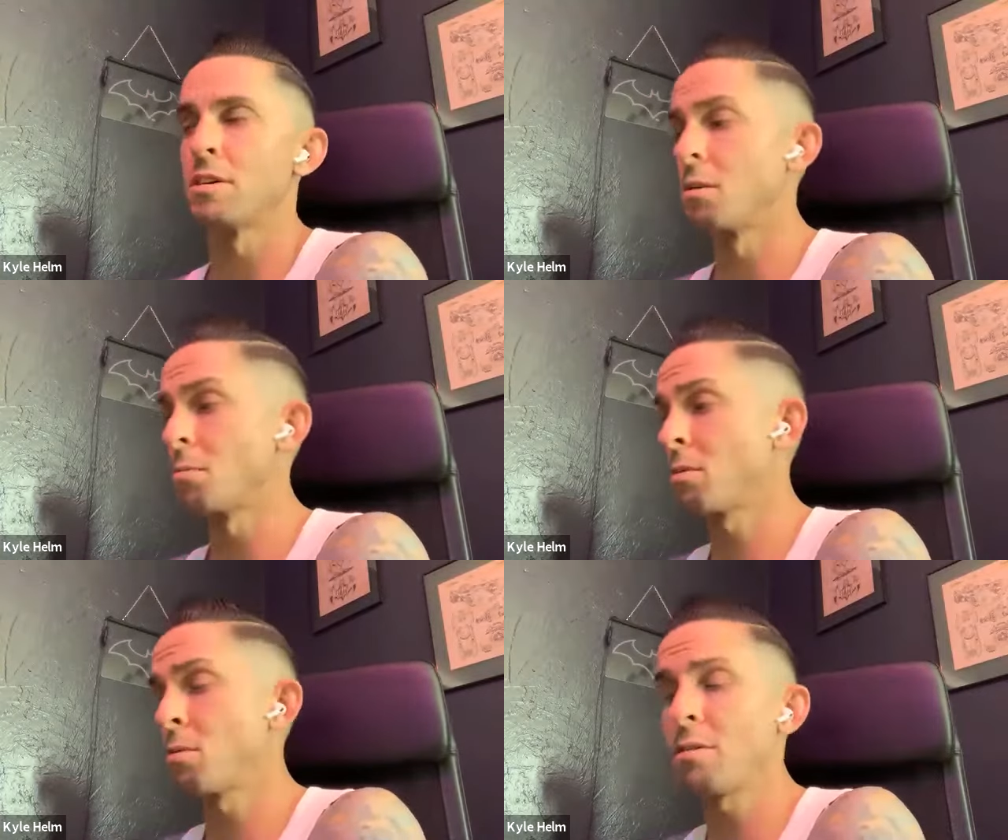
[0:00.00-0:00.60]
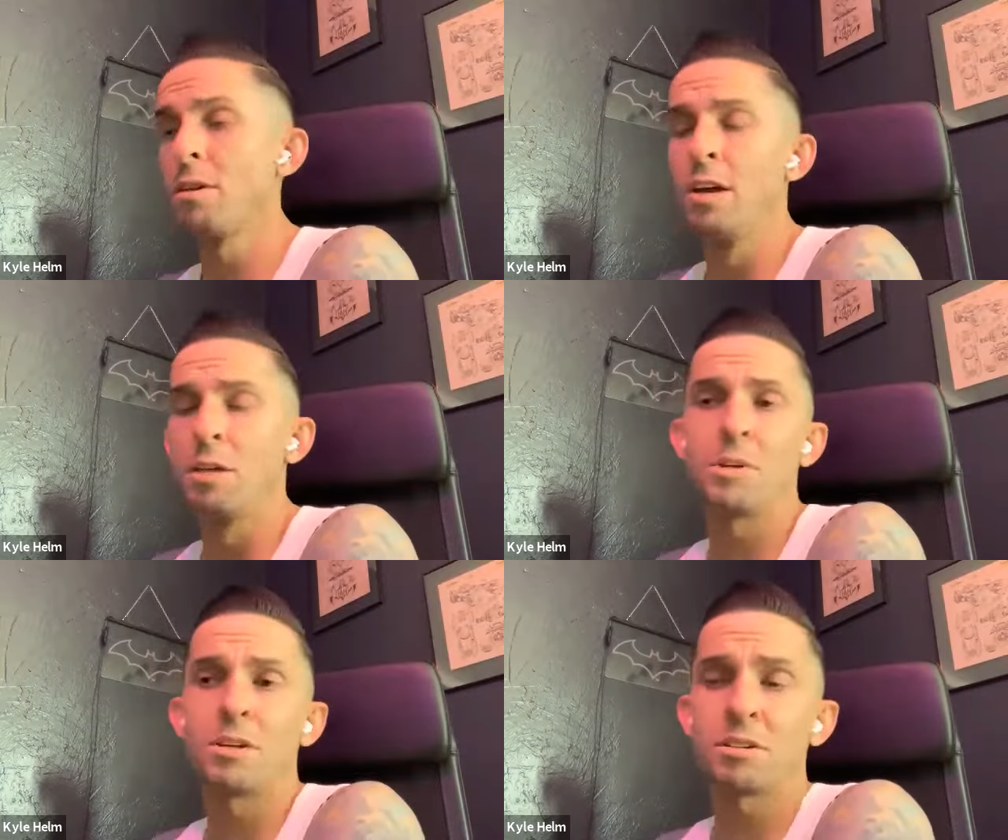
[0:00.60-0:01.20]
And I'm like, well,
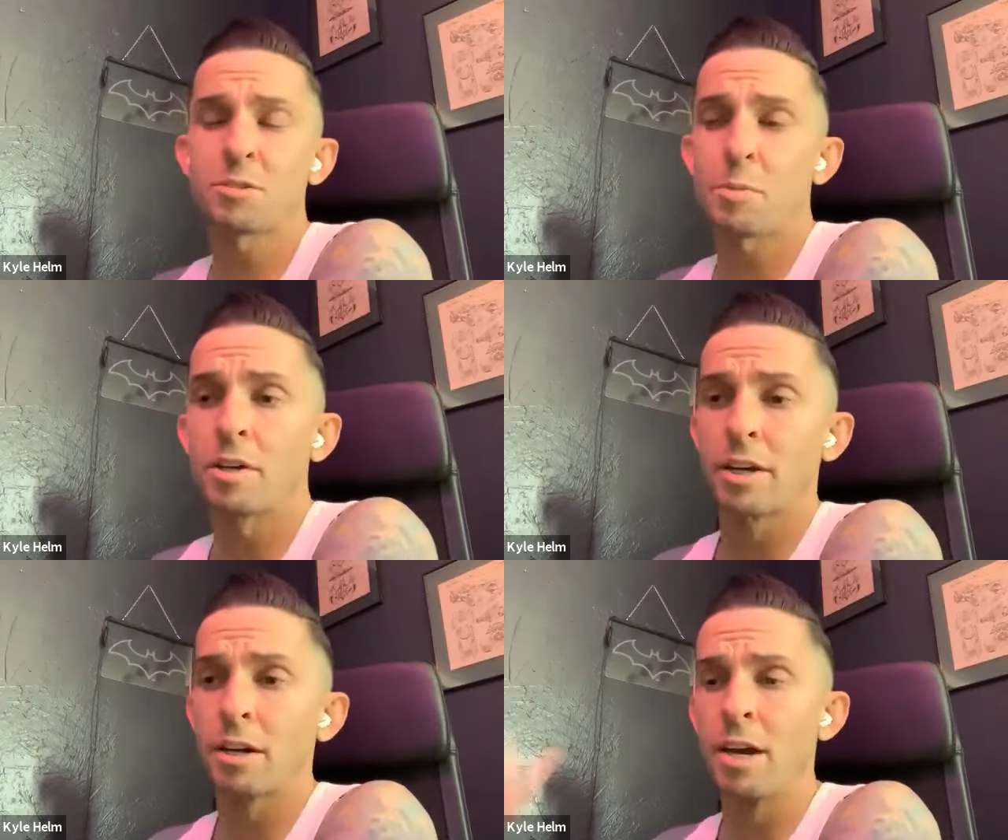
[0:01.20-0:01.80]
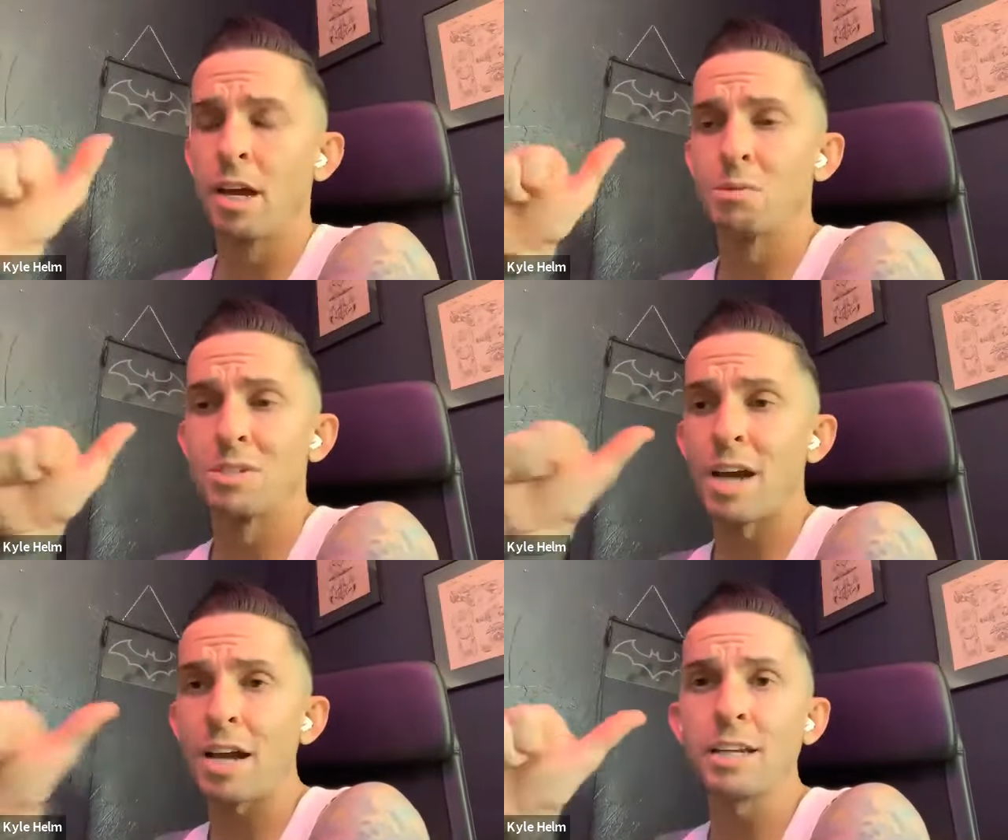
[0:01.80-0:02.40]
let me explain. Like, it was
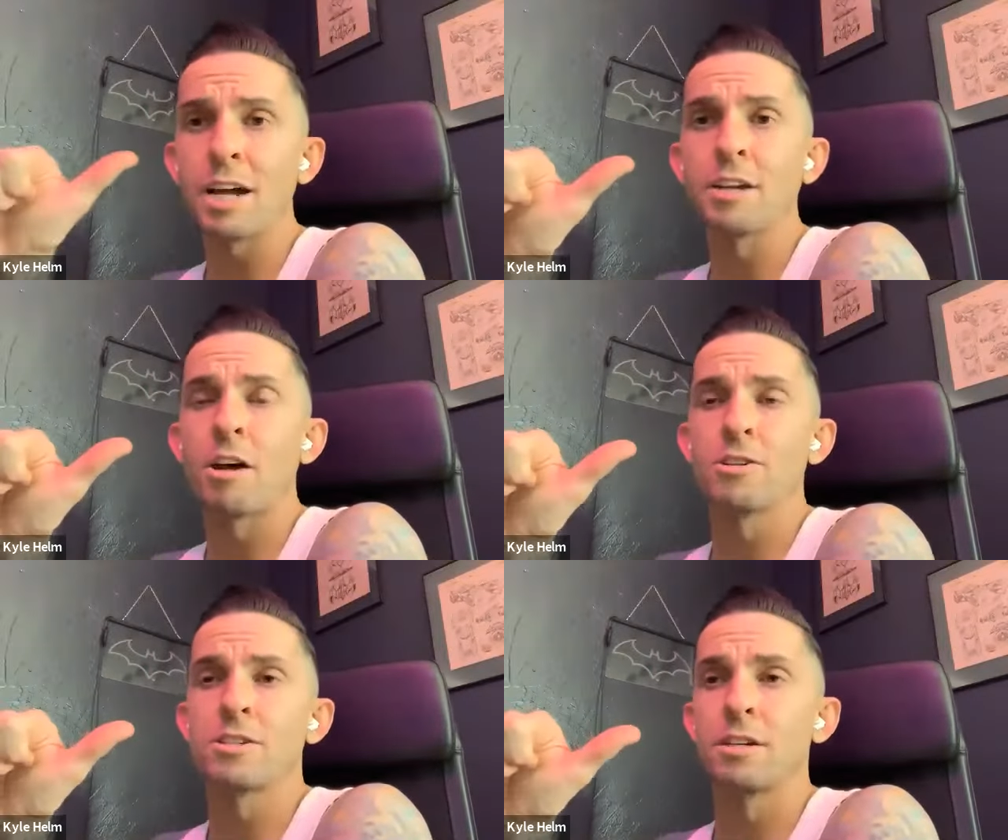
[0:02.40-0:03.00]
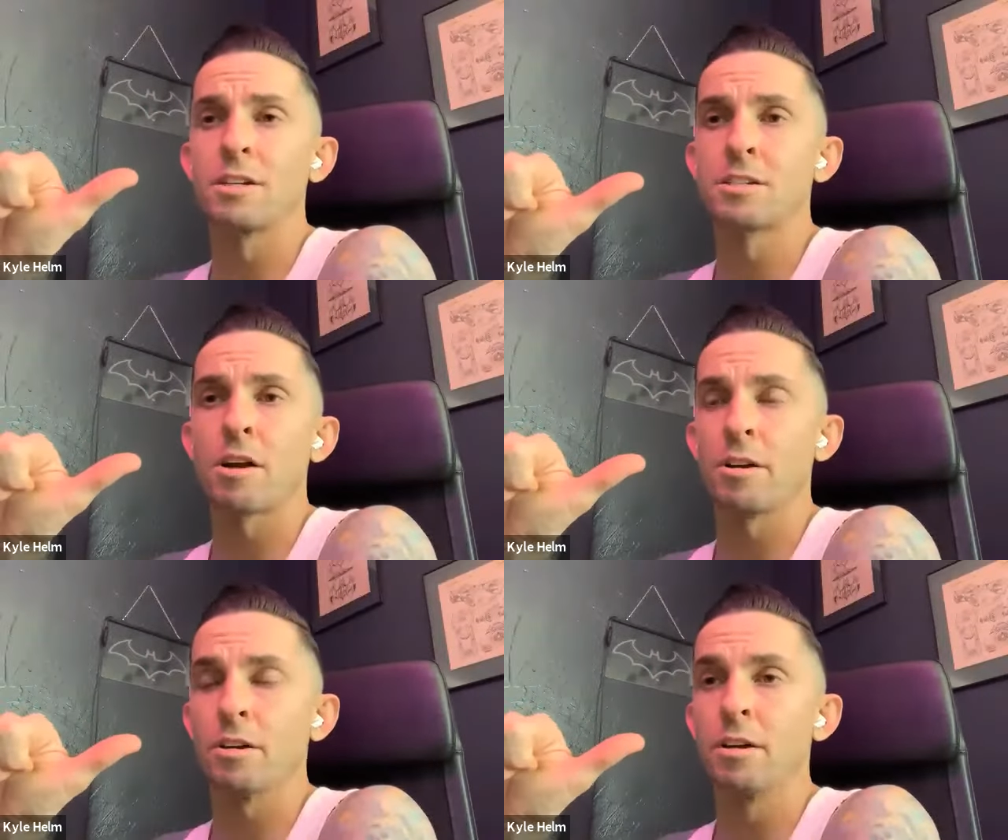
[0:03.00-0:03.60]
$99 to get
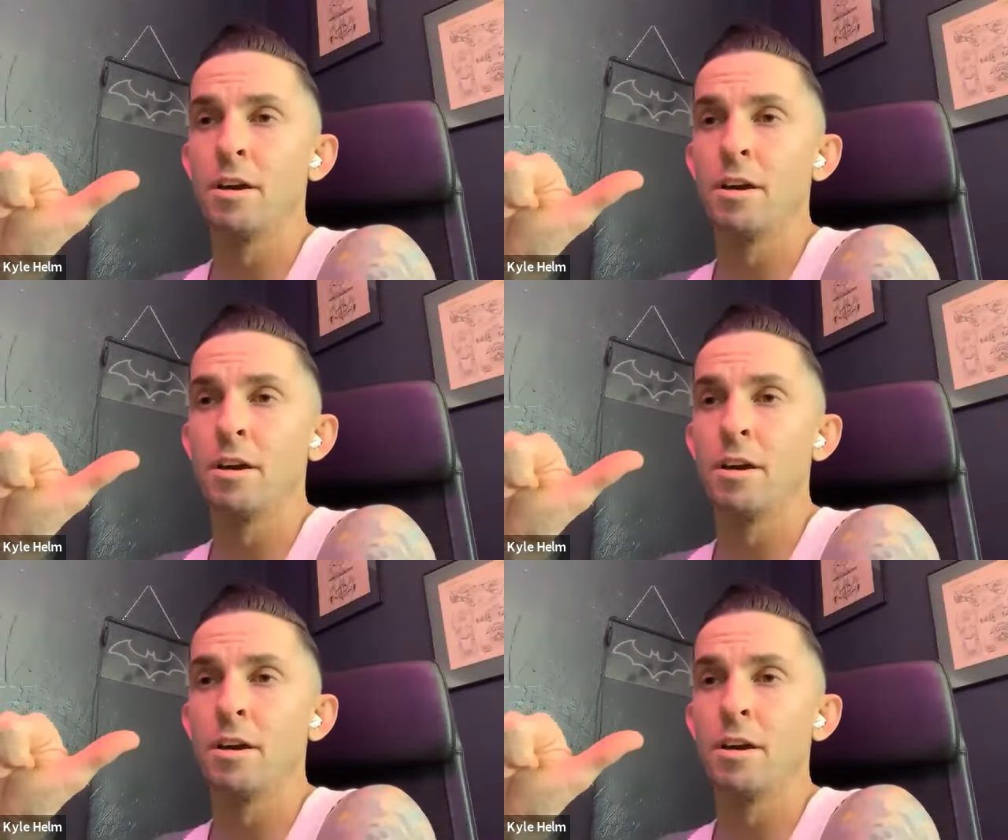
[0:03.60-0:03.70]
started,